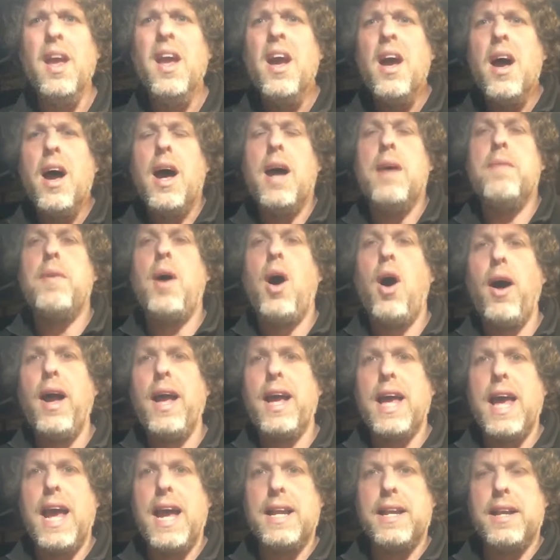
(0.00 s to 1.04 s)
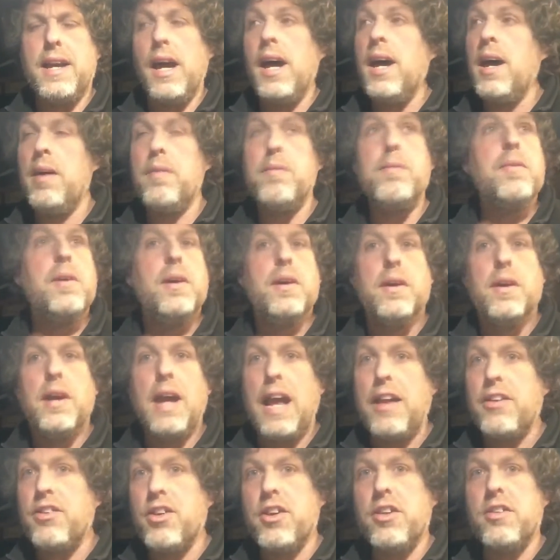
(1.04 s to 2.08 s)
Hi again.
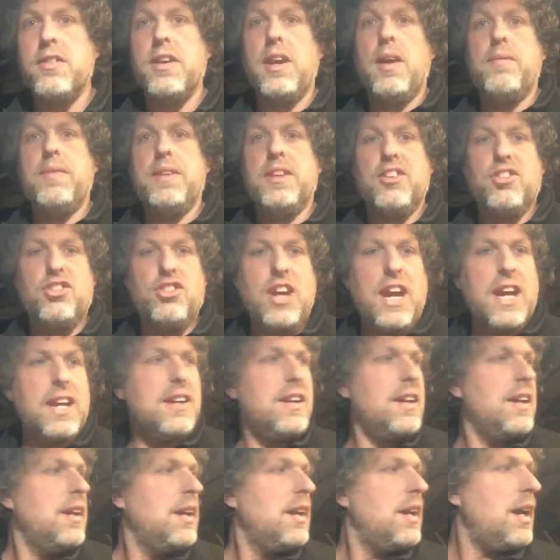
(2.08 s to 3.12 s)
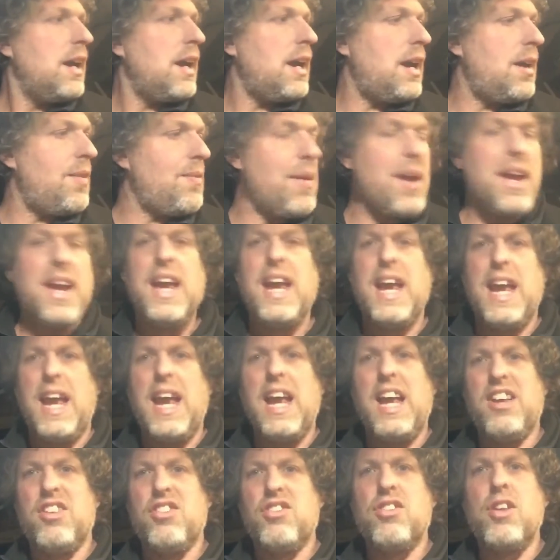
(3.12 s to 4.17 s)
As you can see, I'm in the shed.
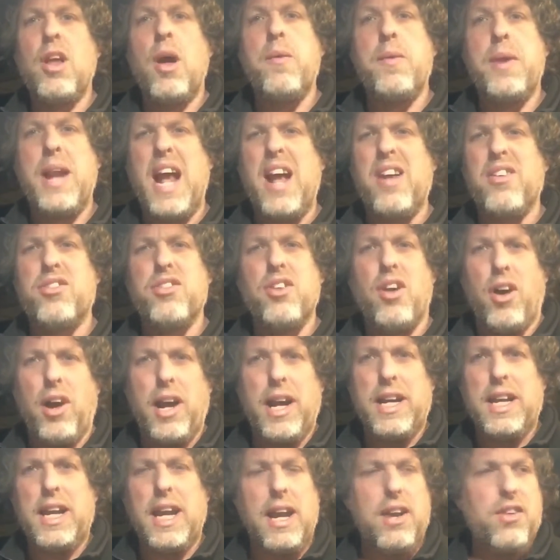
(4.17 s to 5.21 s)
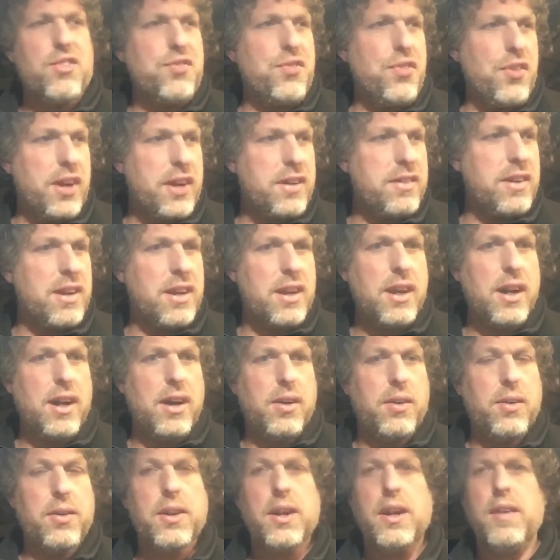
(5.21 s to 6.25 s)
It's snowing outside. It's freezing
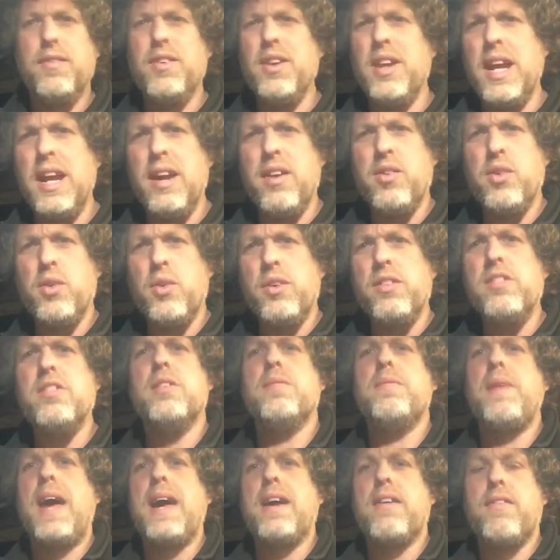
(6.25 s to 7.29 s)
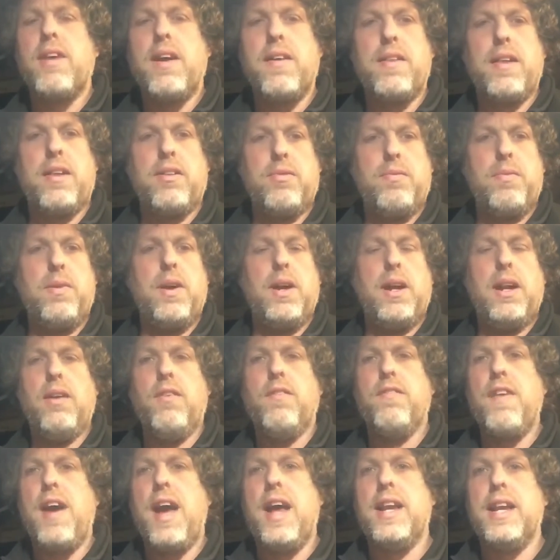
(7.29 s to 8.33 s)
cold. If you can hear a noise in the background, that's my
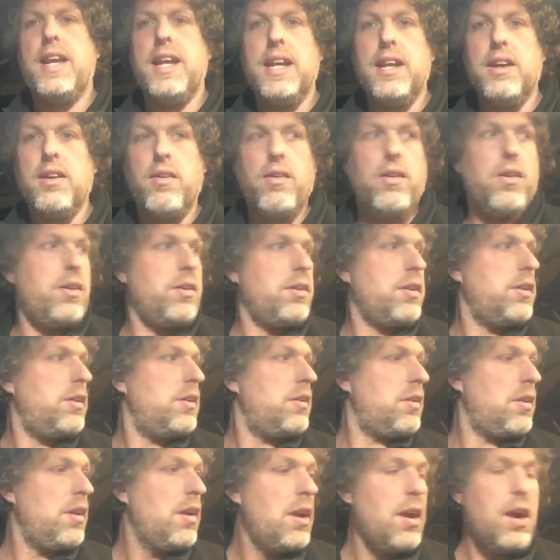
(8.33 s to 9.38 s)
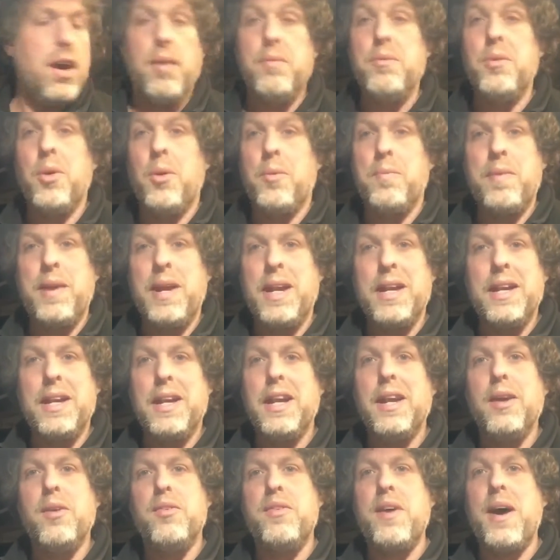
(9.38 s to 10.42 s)
little fan heater on, because I'm not being in
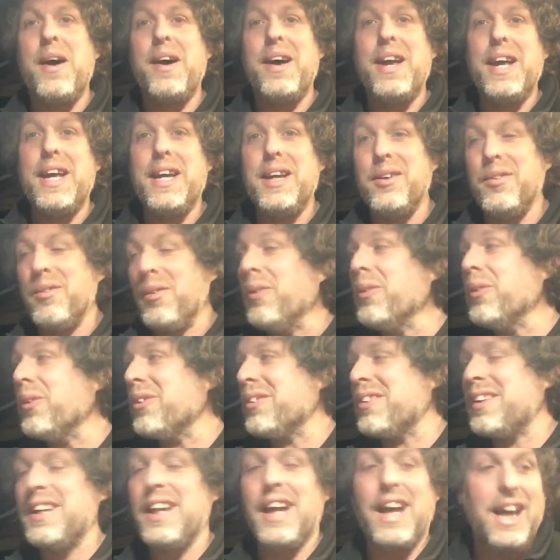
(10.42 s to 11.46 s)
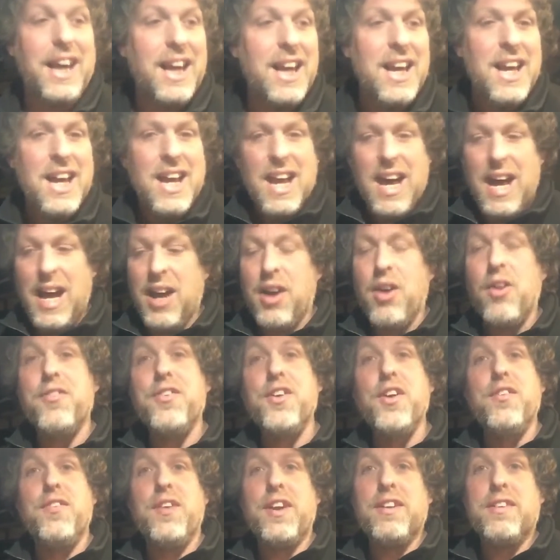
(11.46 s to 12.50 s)
here without a heater on, not today. I've got a
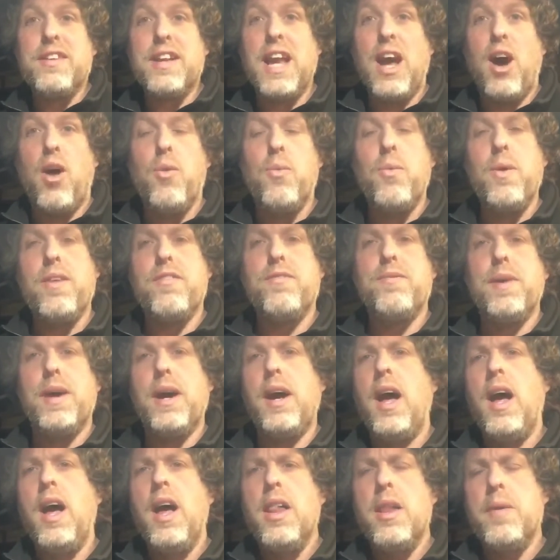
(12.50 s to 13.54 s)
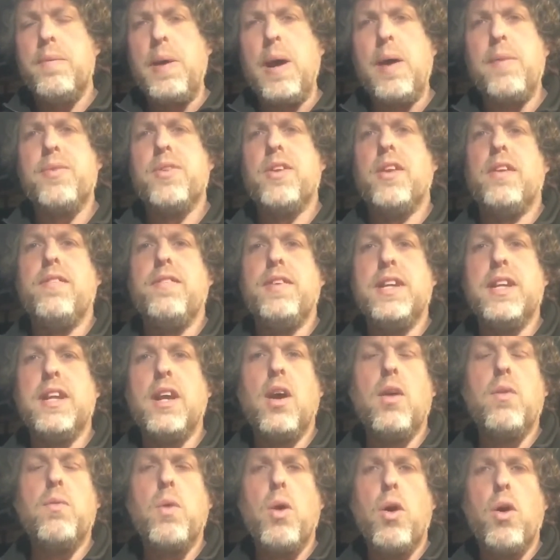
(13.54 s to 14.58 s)
few things to get on with, but the purpose of the
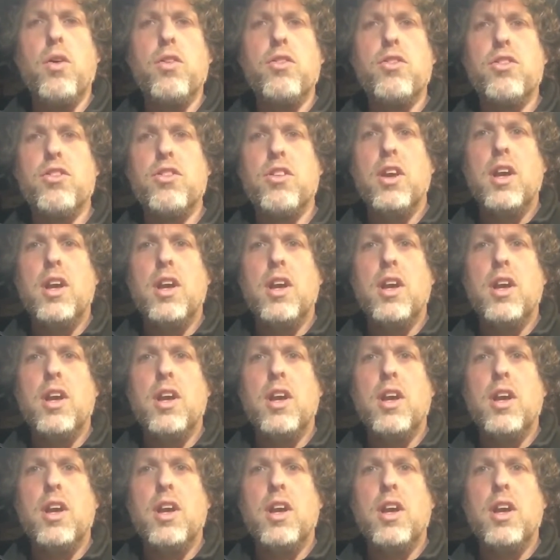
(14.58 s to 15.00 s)
video was